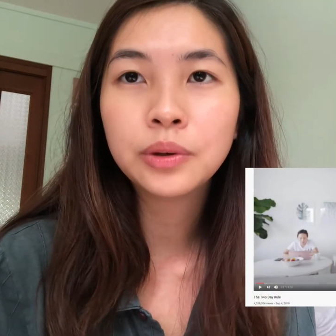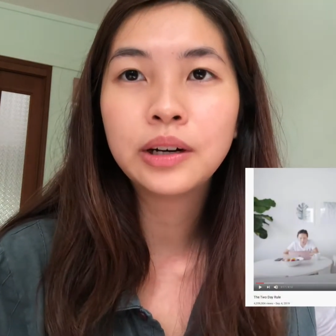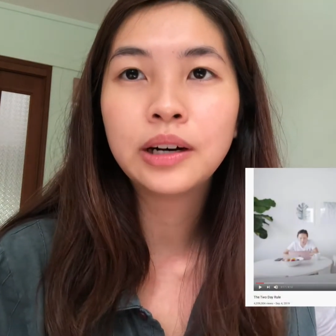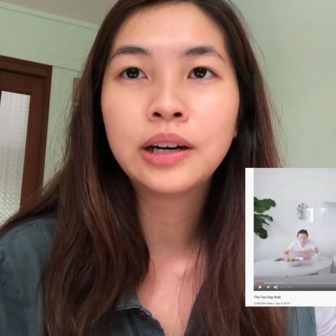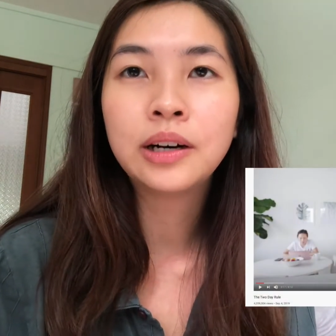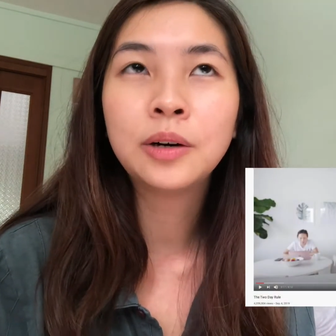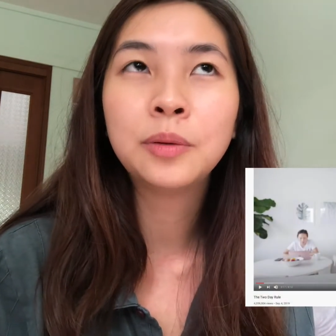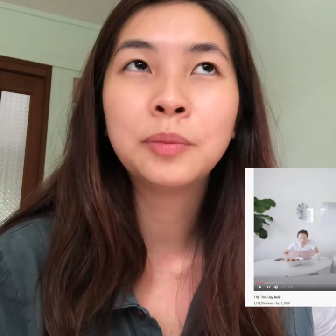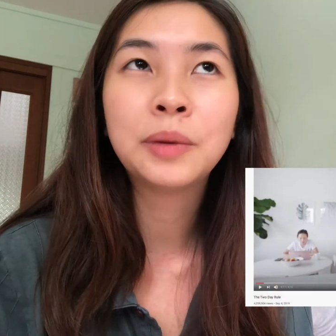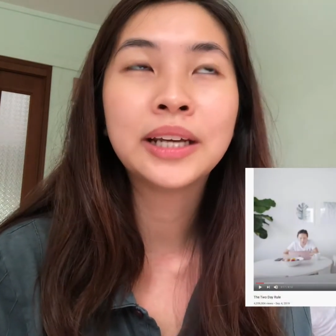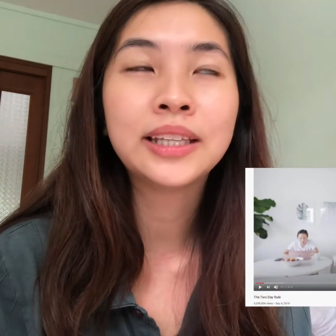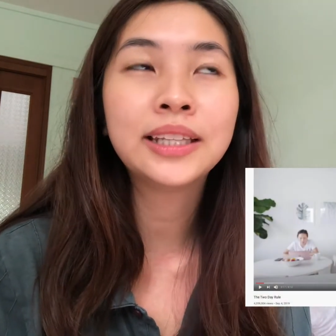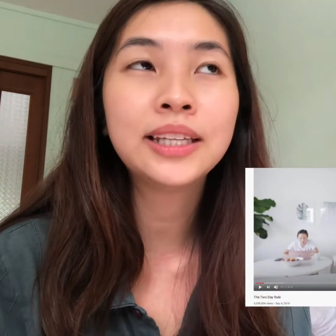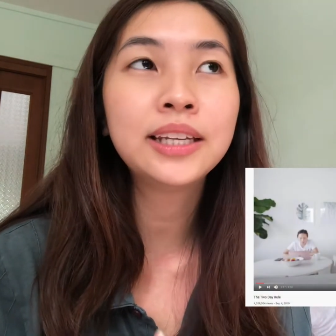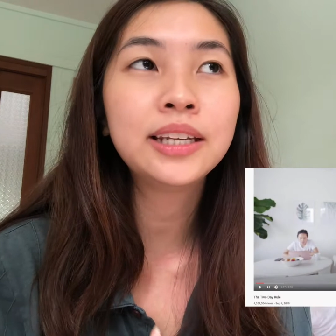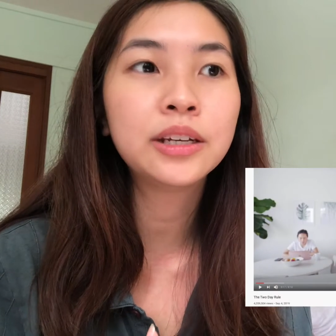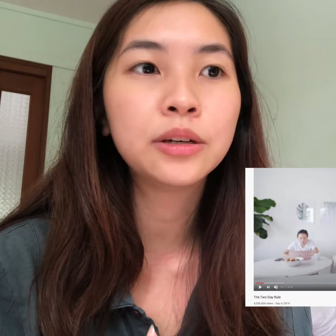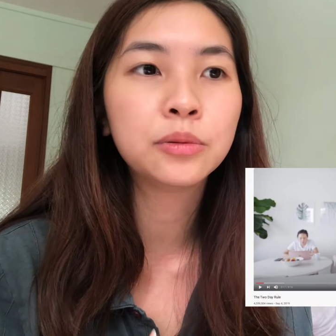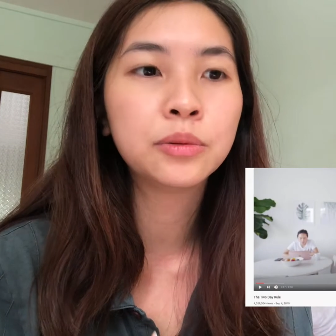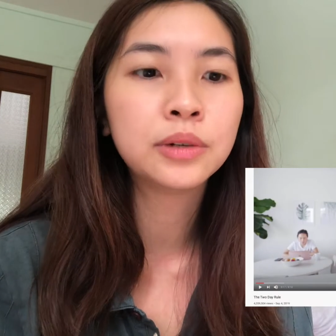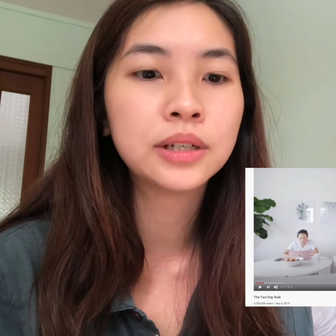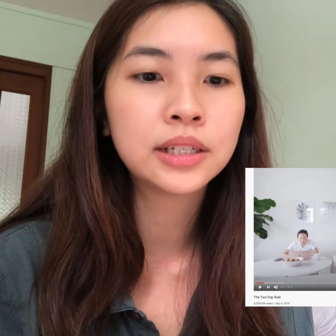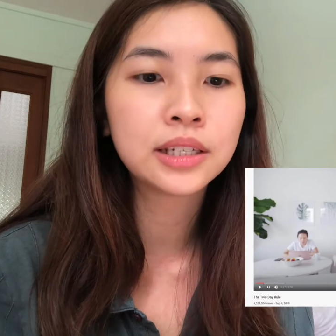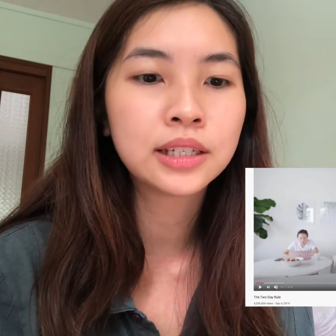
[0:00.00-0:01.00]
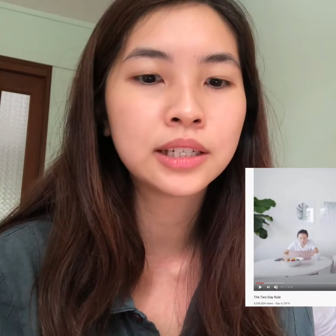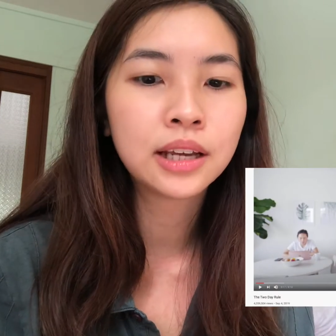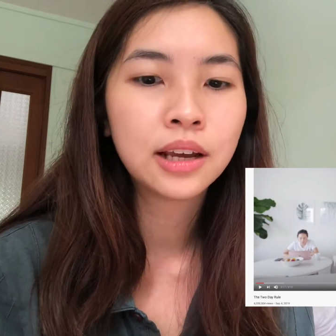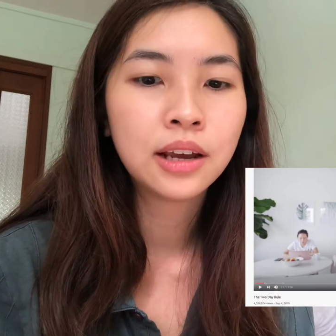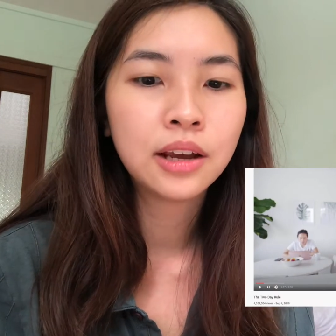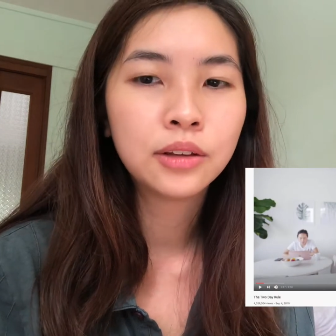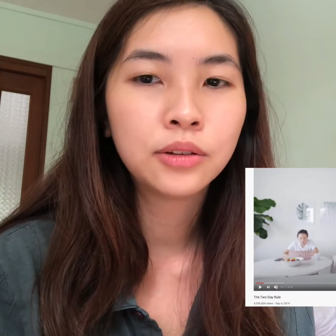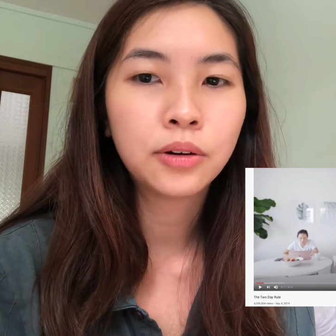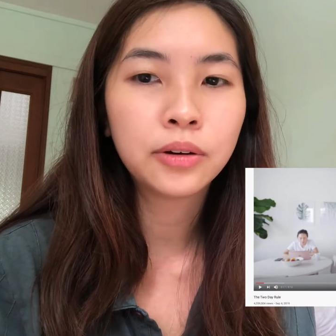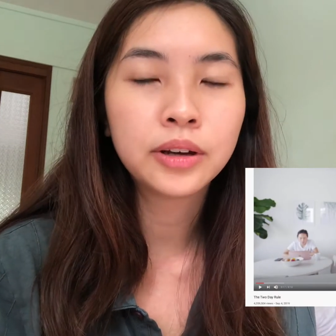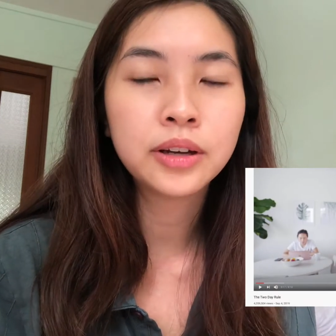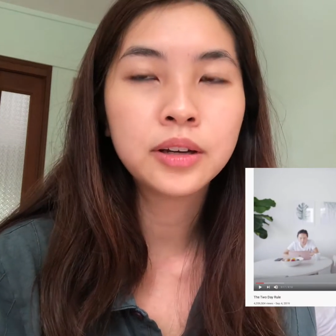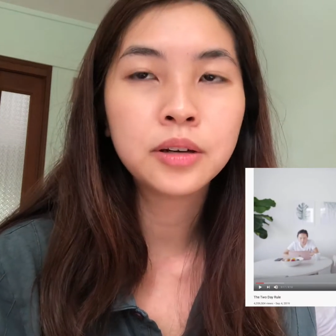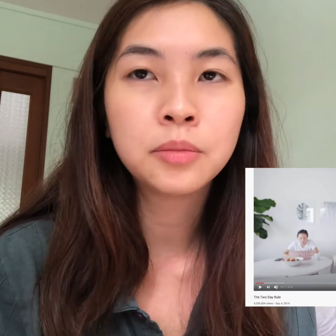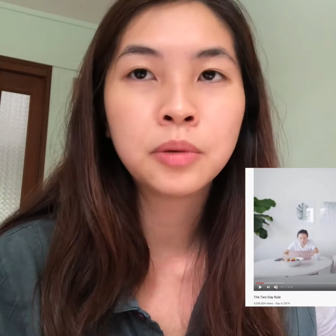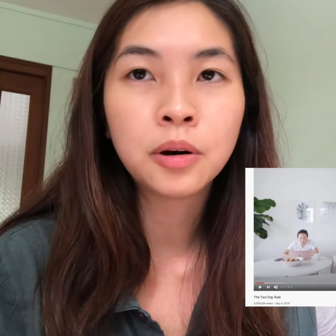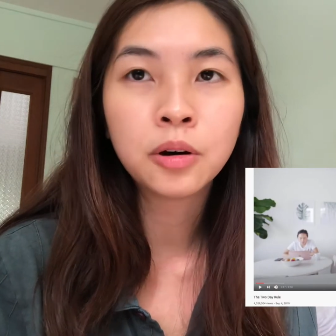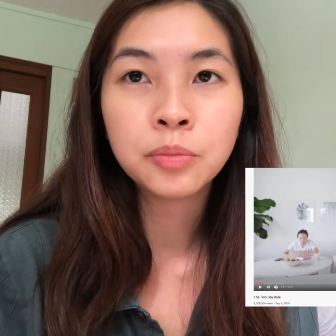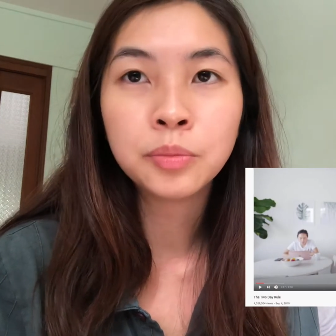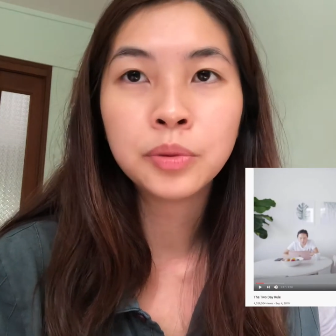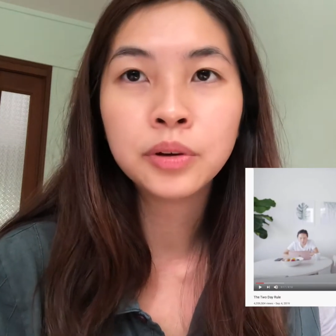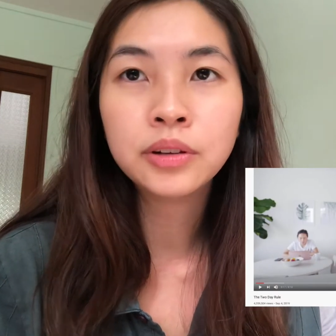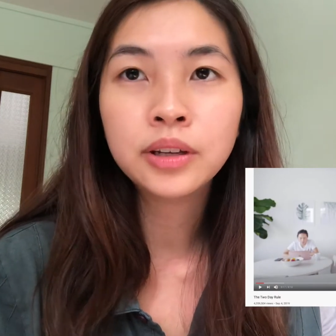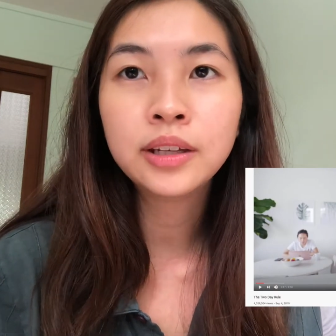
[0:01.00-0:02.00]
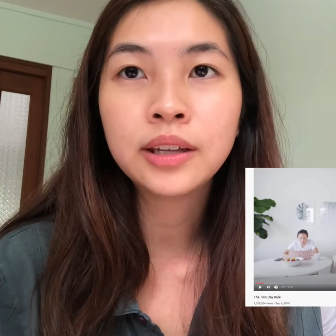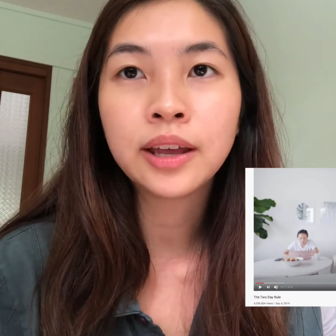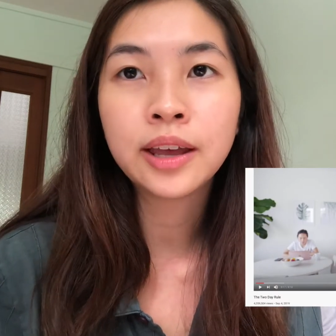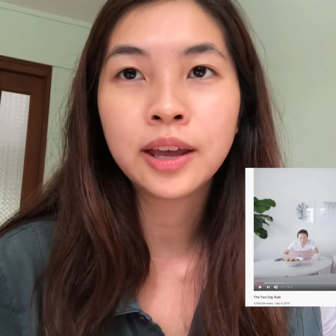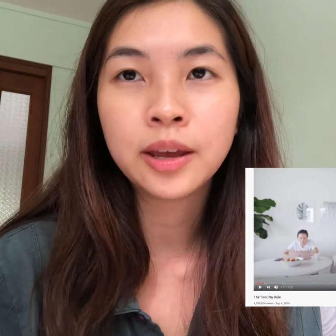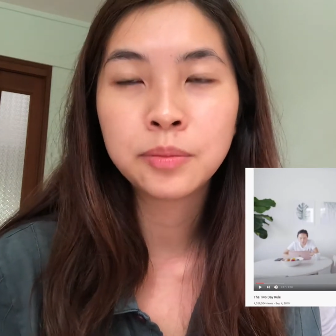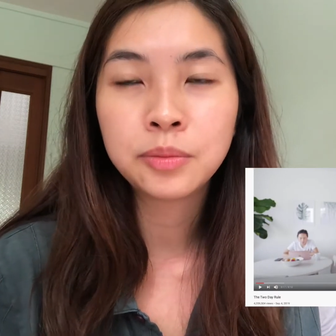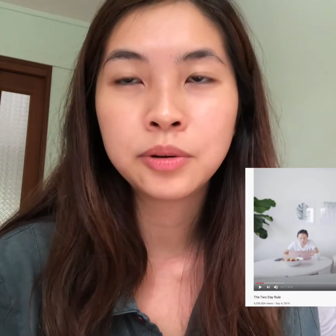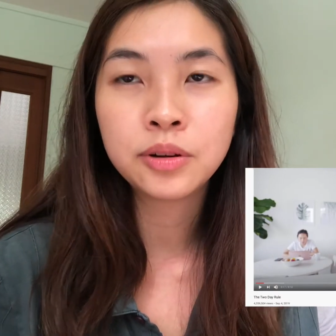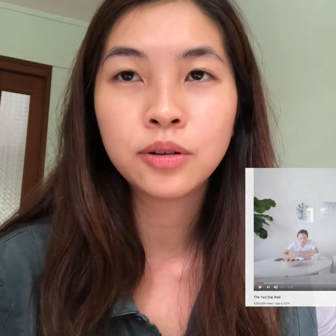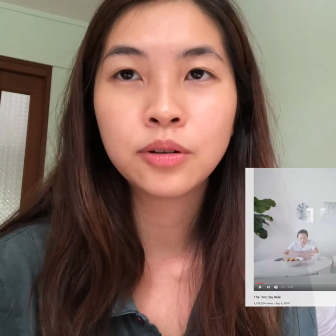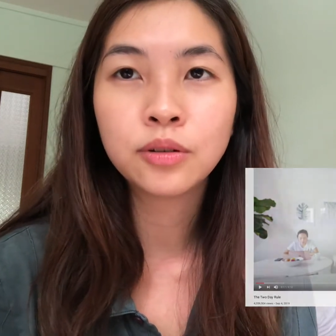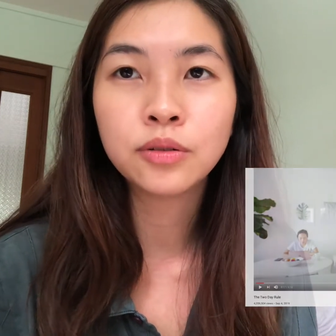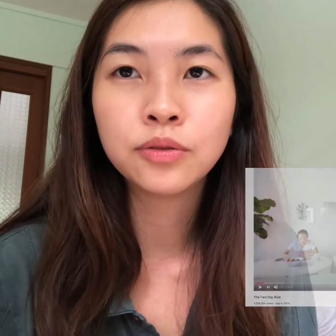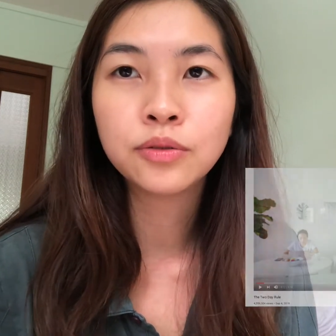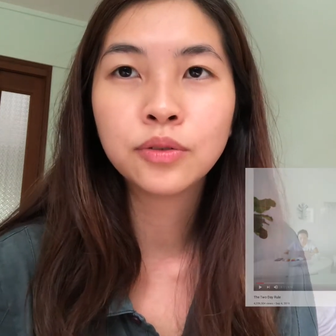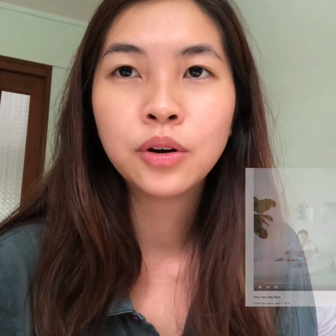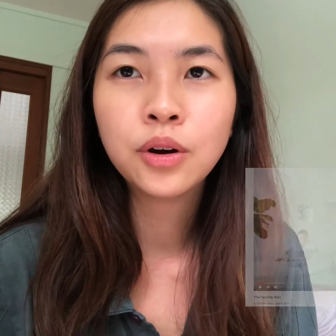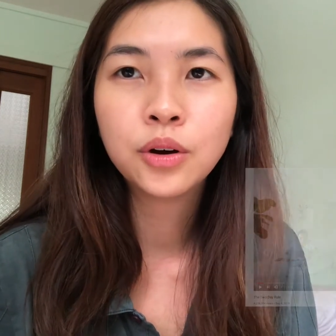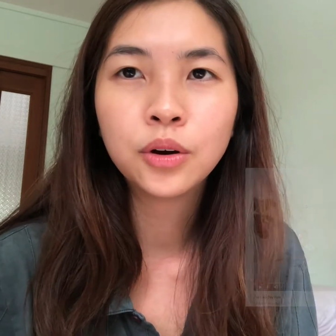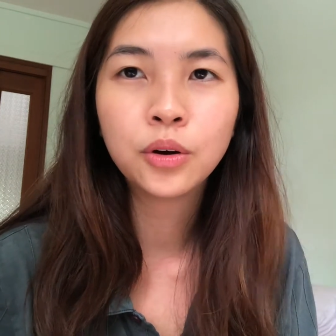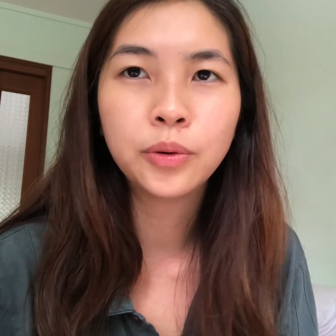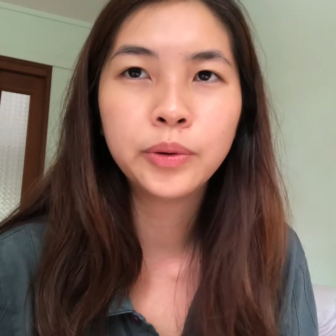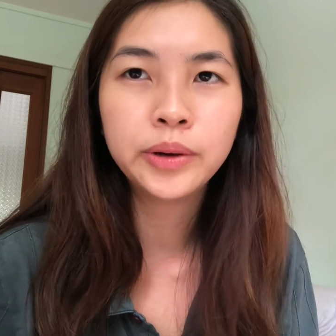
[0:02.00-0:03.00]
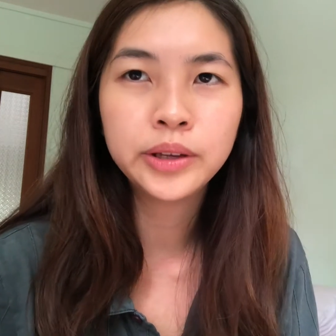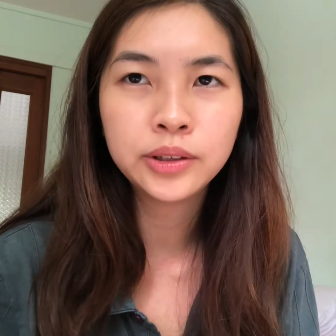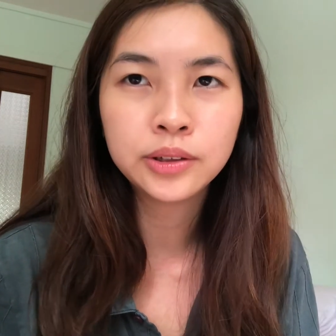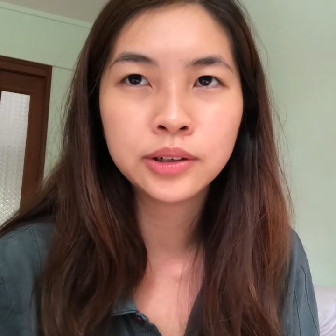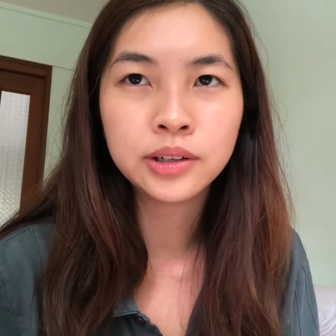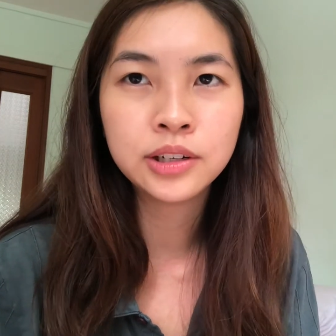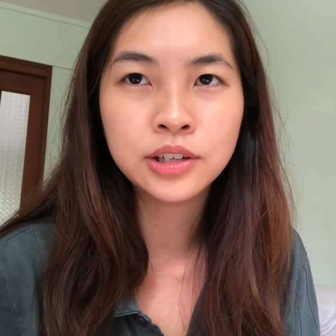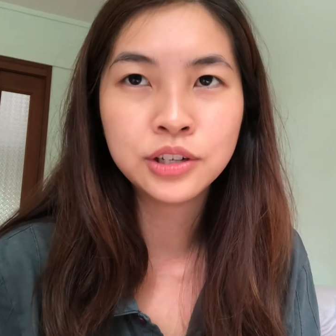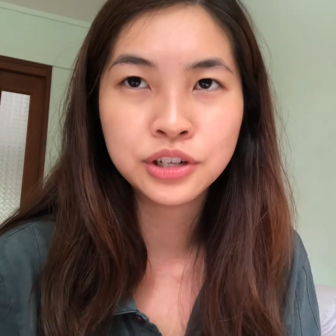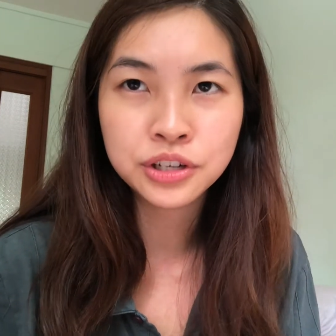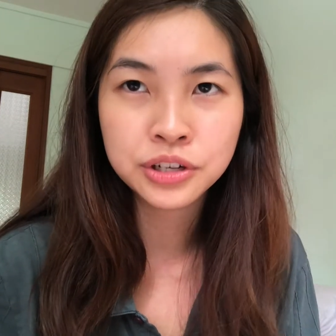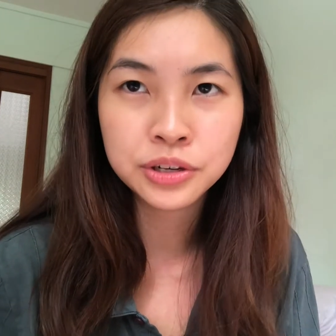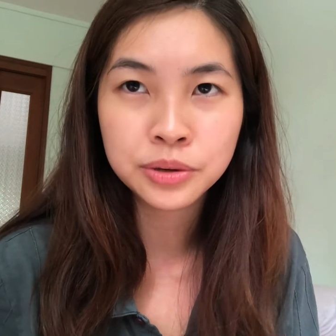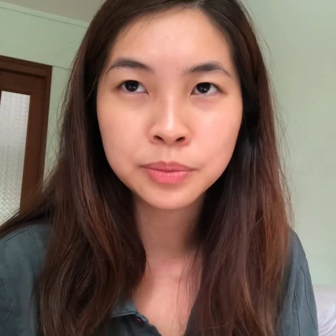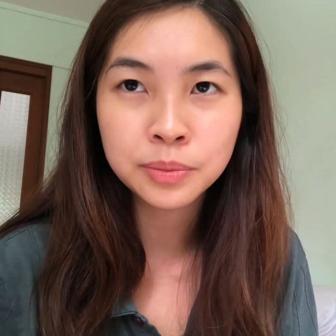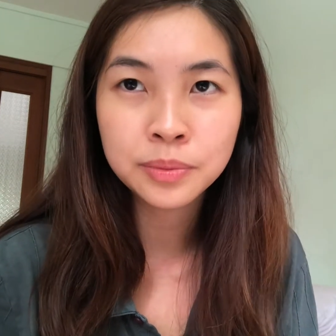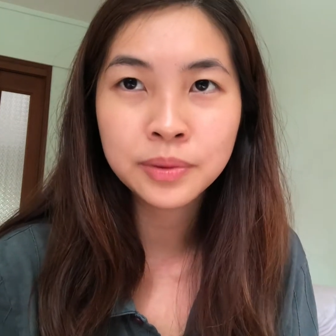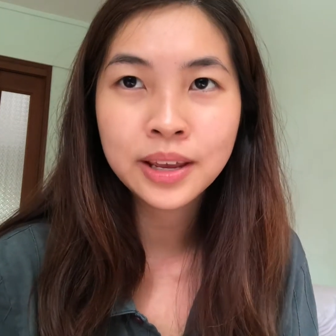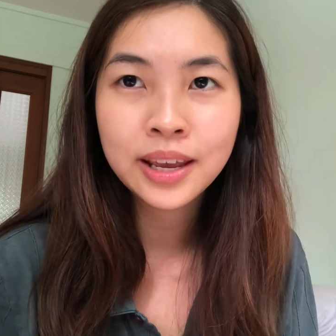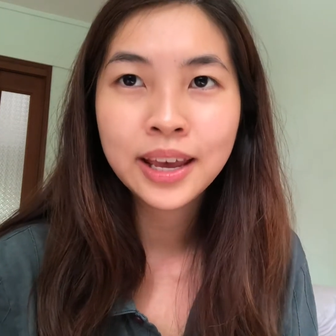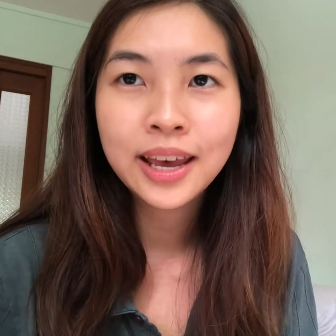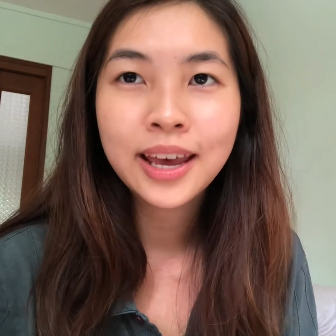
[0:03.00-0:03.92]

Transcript: I think it was talking about building the habit of going to the gym,